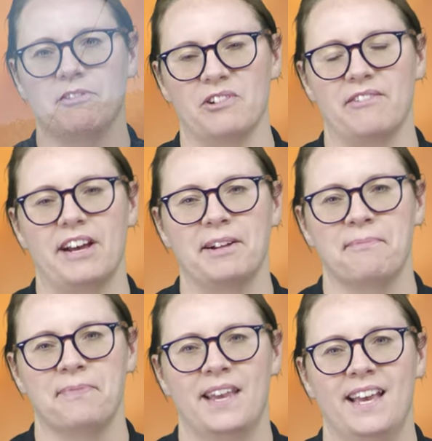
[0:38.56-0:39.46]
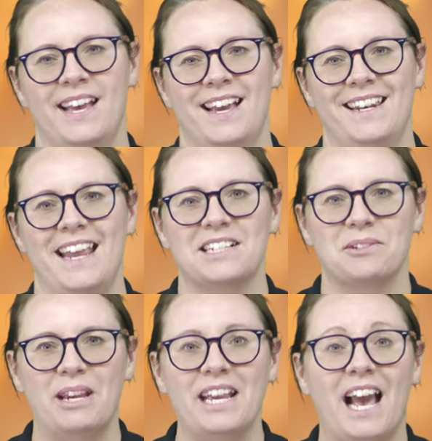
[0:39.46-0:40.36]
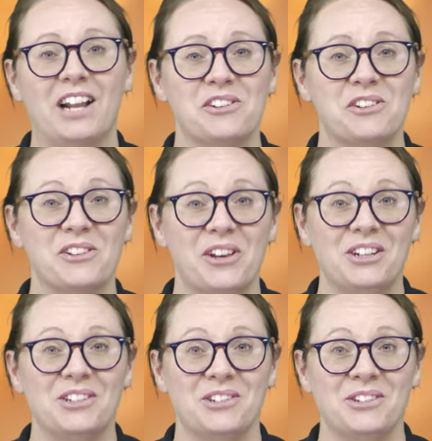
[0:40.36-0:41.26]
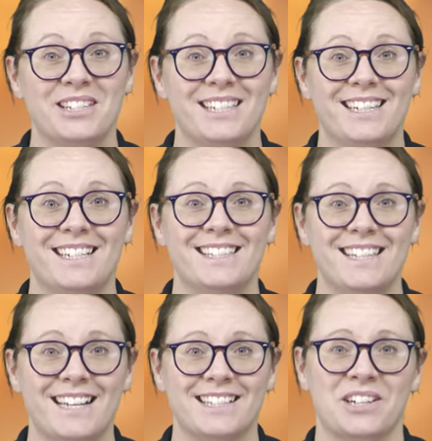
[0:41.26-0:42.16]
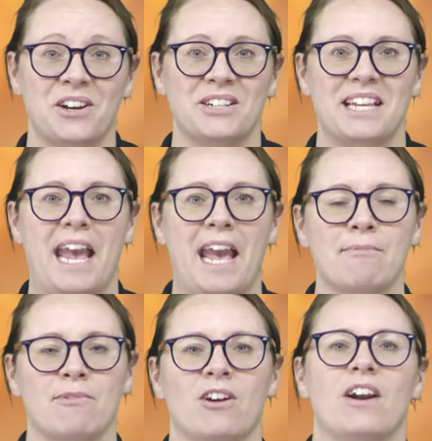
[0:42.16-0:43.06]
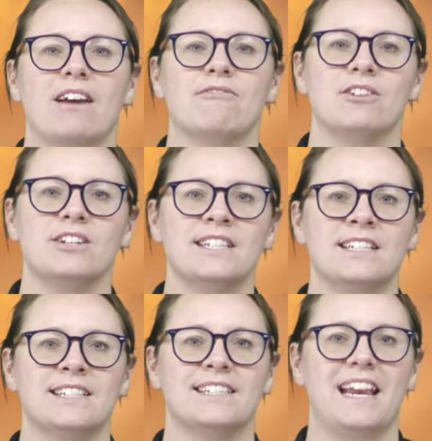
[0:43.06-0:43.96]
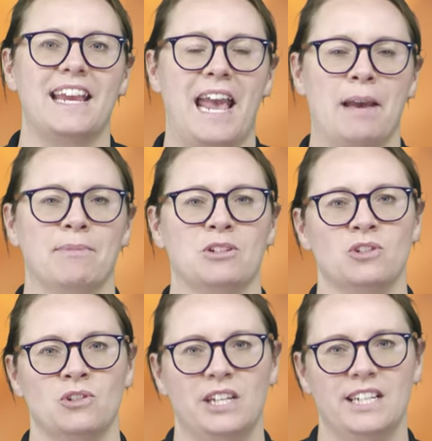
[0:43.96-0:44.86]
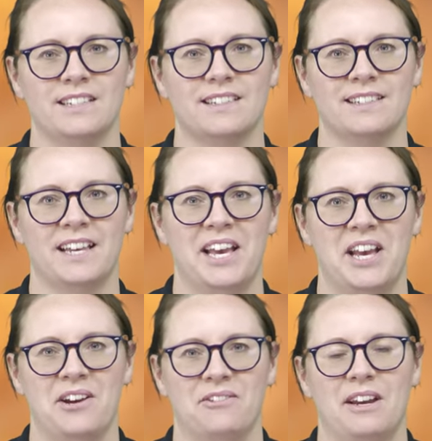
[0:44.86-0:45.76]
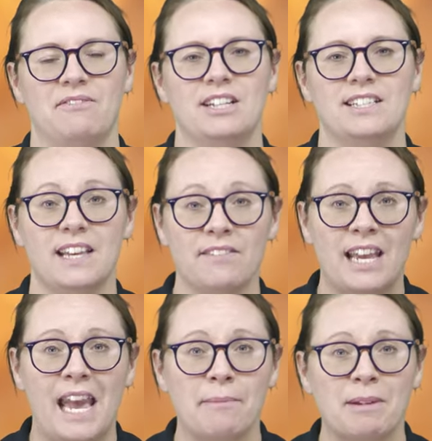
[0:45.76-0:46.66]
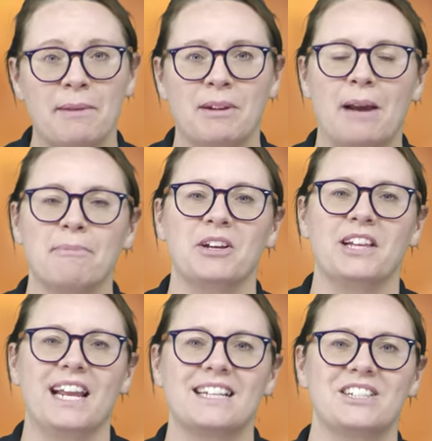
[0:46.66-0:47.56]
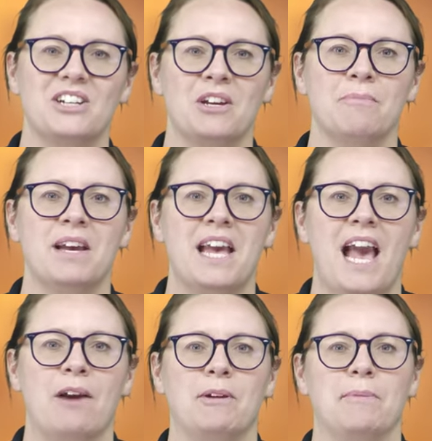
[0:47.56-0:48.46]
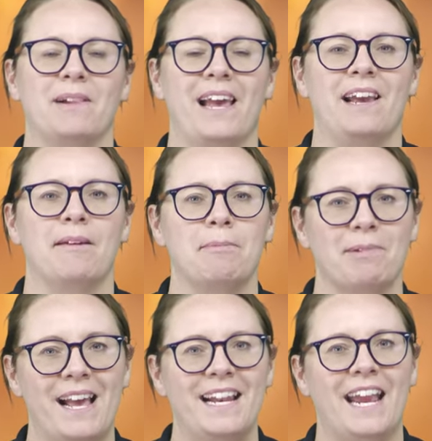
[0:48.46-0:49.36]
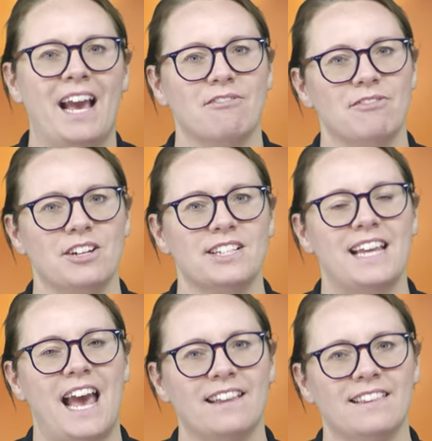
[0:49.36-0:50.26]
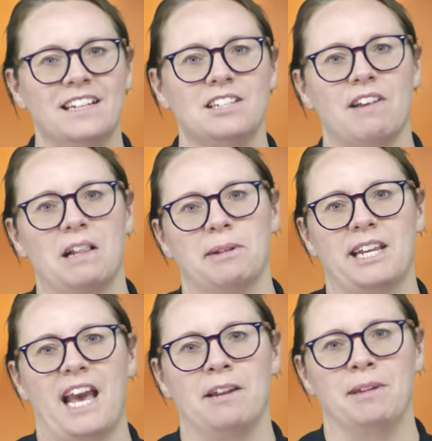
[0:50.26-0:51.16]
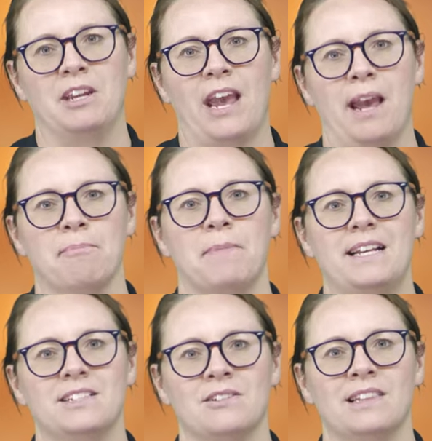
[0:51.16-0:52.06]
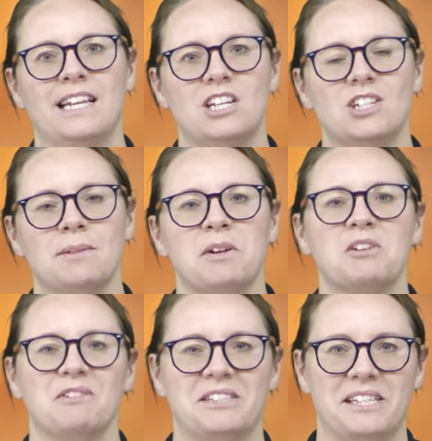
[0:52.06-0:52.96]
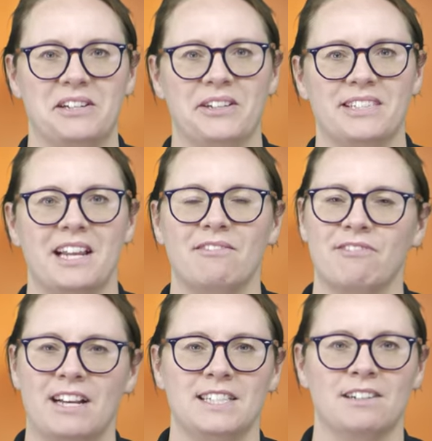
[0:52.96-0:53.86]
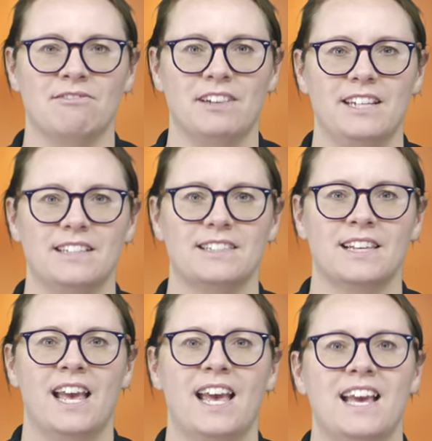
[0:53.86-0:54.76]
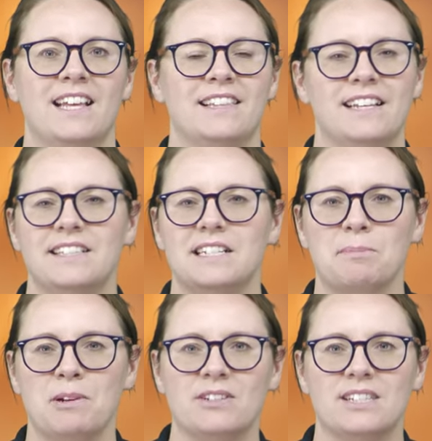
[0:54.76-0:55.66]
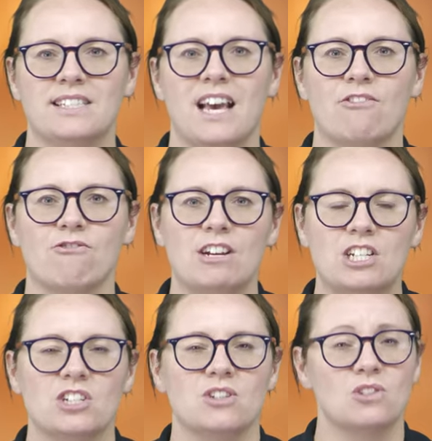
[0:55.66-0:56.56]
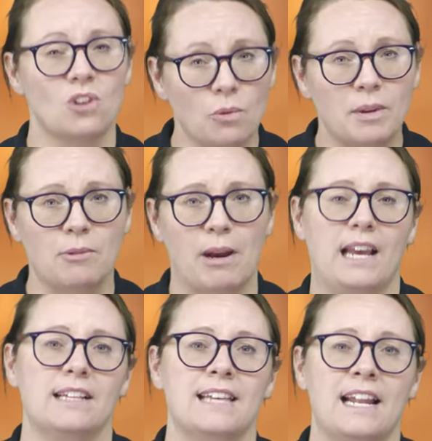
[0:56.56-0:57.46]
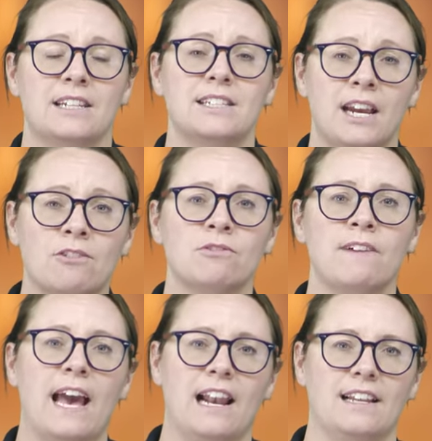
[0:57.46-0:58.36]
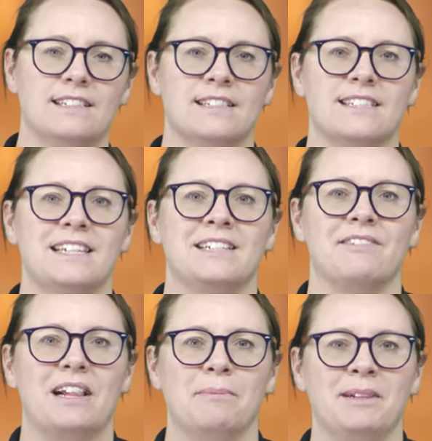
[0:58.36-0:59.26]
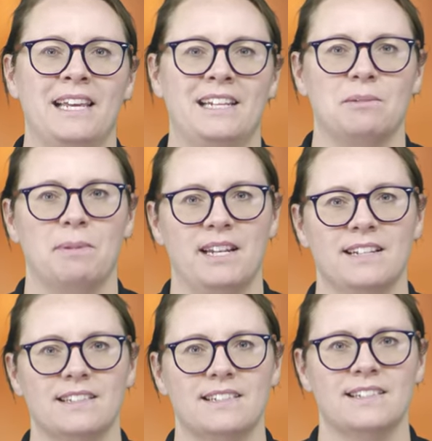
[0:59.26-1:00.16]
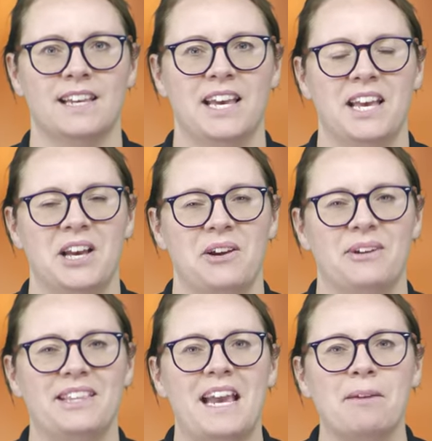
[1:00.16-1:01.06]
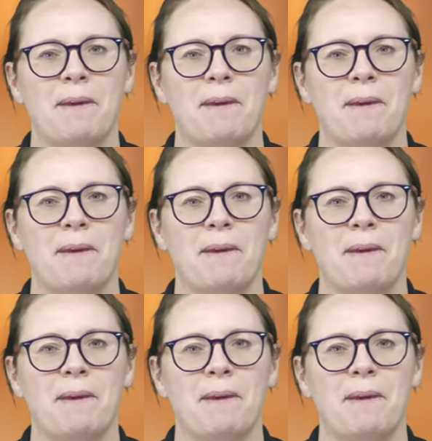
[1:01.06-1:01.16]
forever. Next week, 130 students in Year 6 are going to Canberra on our first interstate camp in 2 years. We have Year 7 camp coming up early next term, and we're planning our first Athlete Development Academy camp based on leadership, resilience, and facing fears. These experiences are rich in so many ways and integral for adolescents in developing their independence. We thank